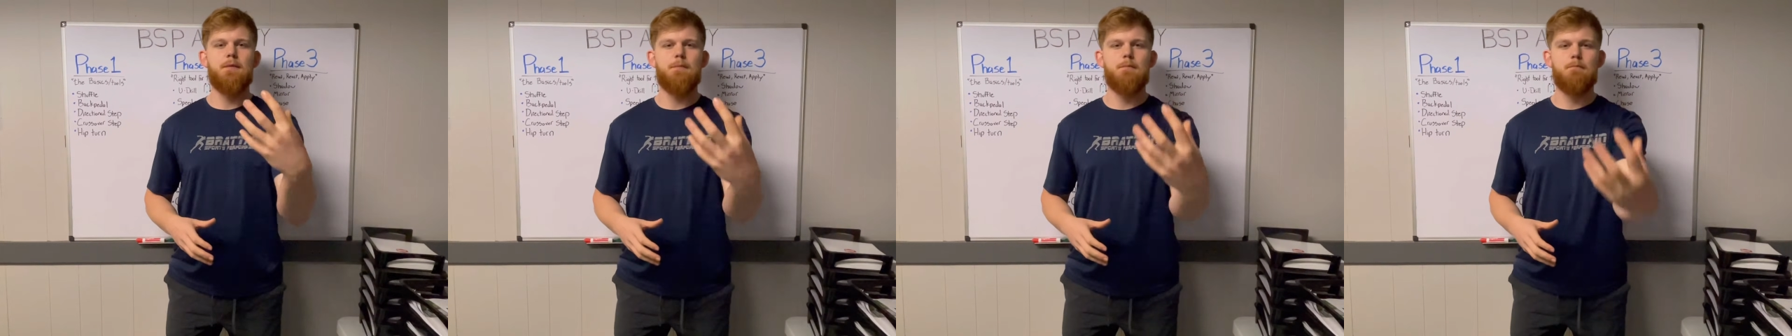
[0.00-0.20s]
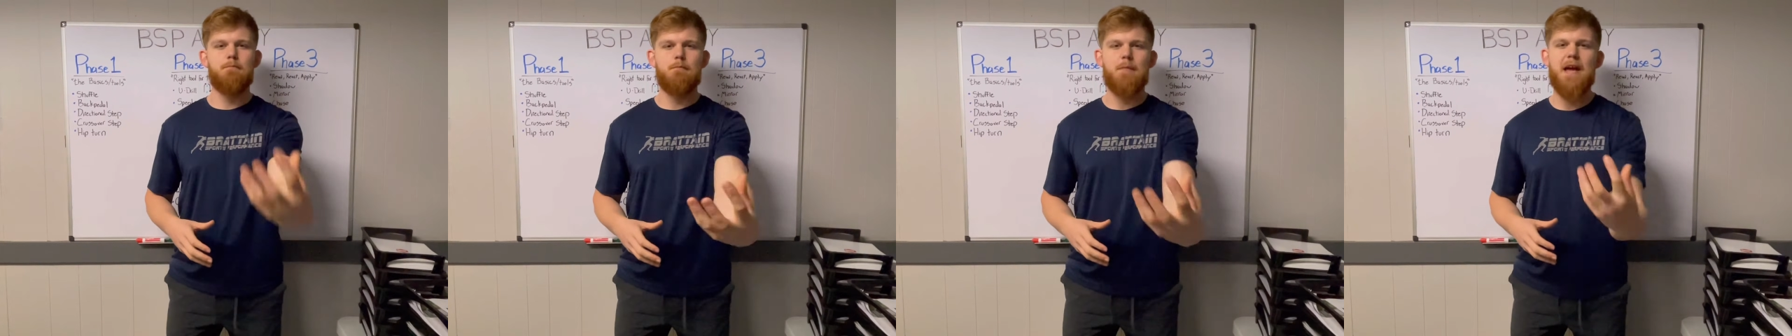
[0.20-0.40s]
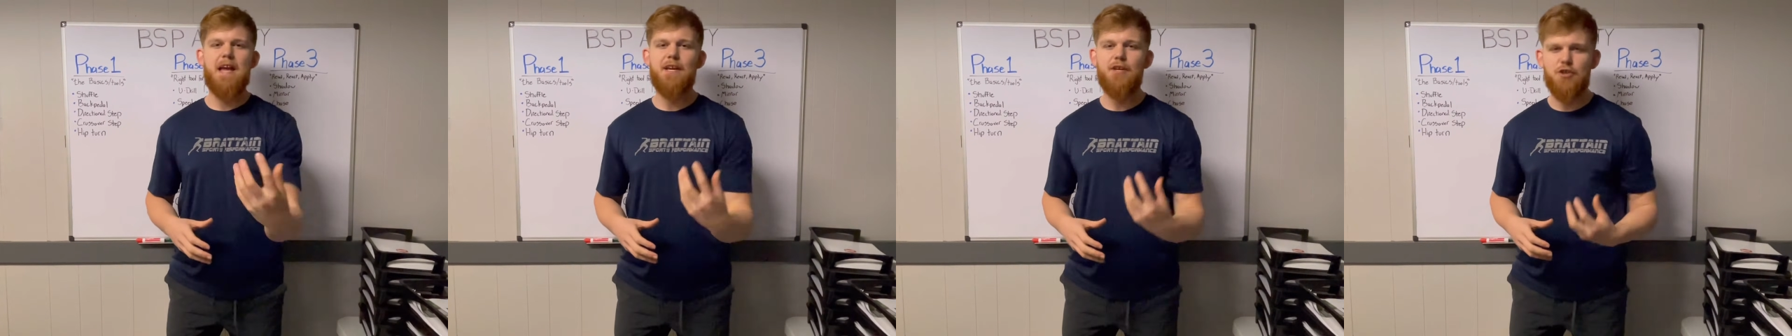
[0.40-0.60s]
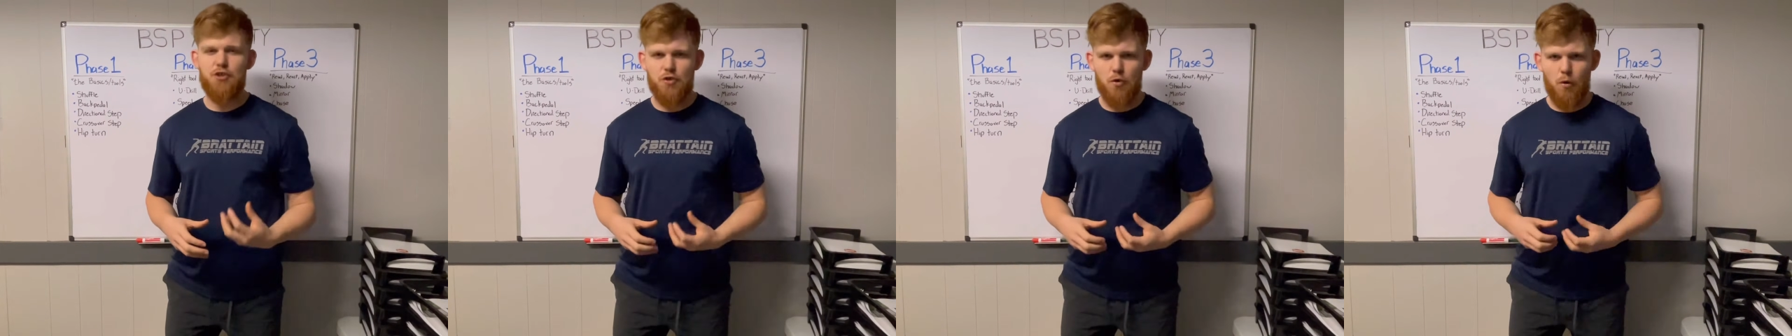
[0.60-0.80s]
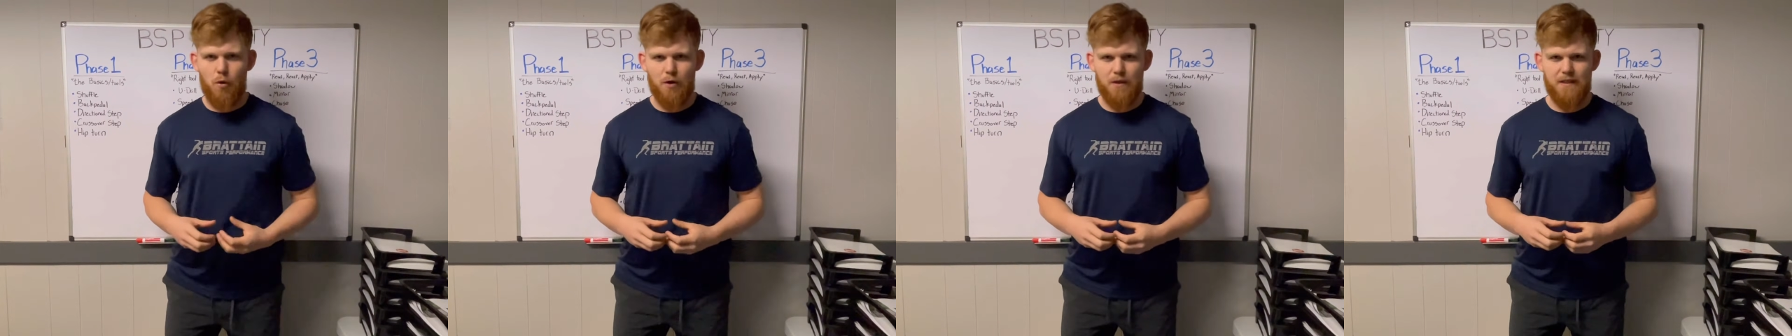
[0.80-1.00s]
make
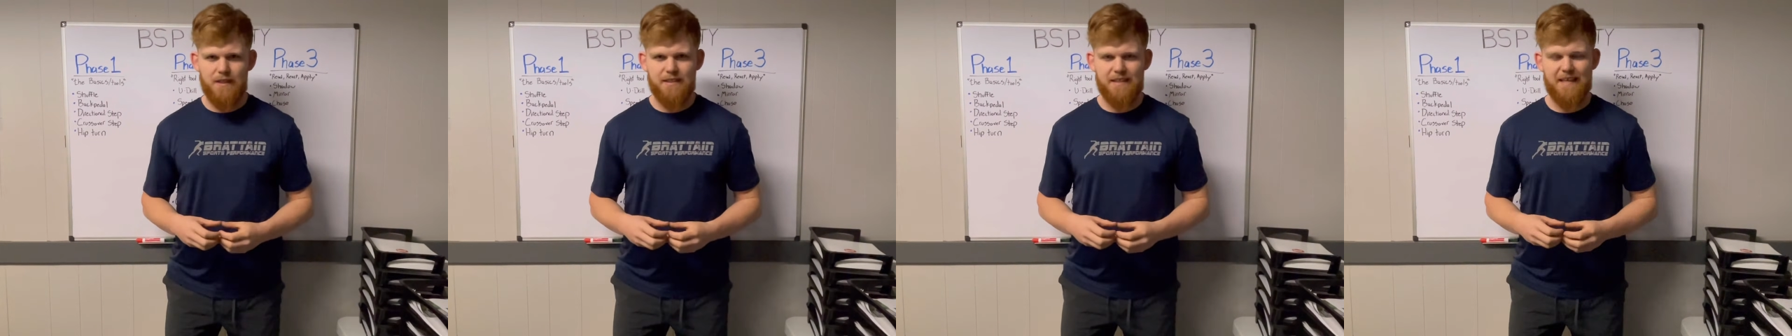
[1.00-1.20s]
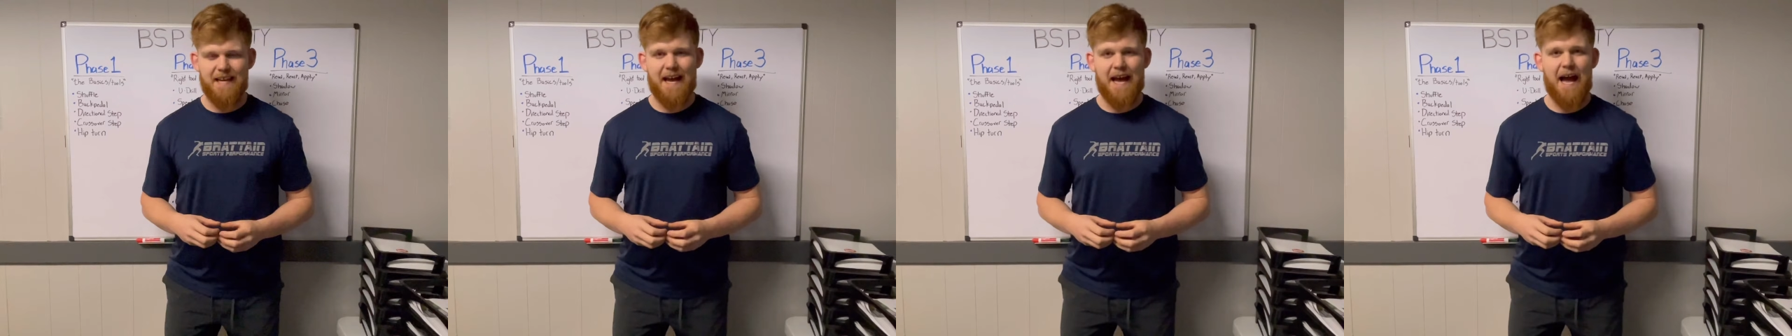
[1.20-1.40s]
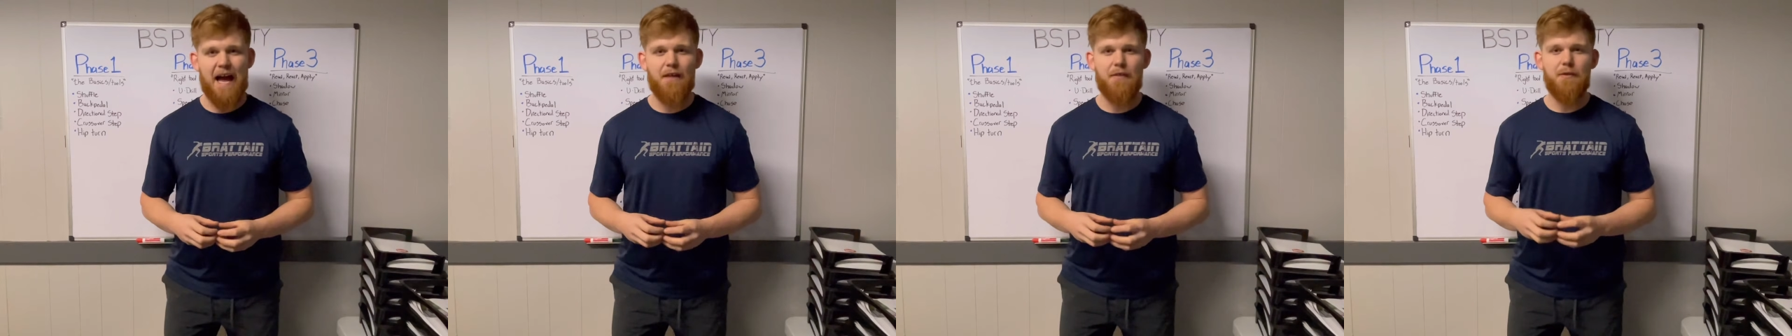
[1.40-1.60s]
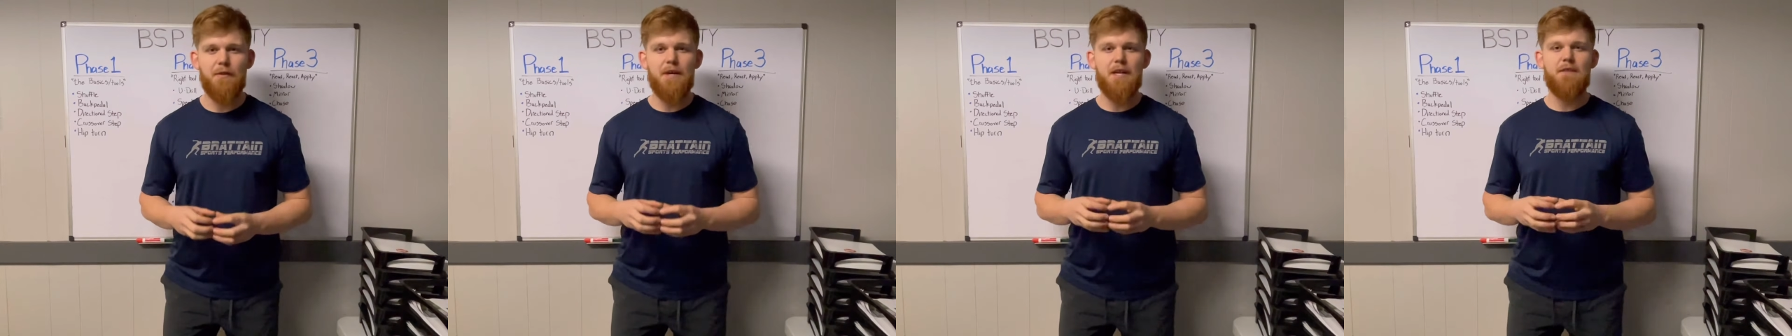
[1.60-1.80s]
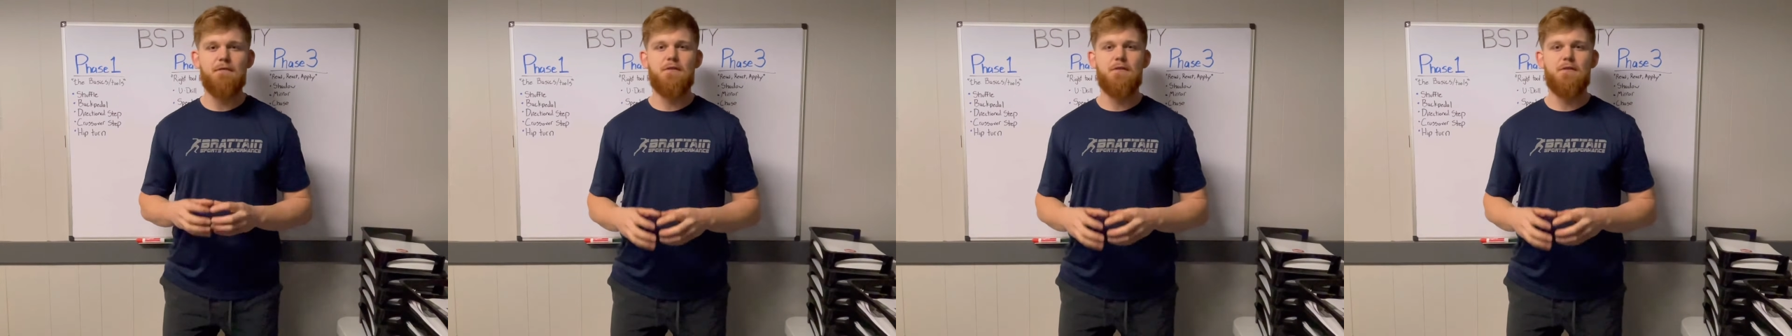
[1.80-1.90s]
sure that the athlete